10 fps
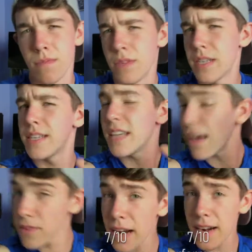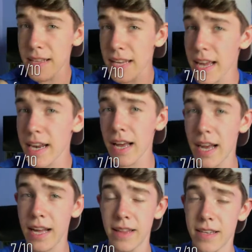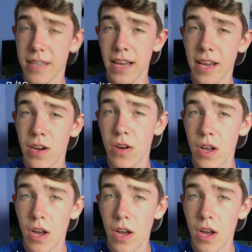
7 out of 10 on the scale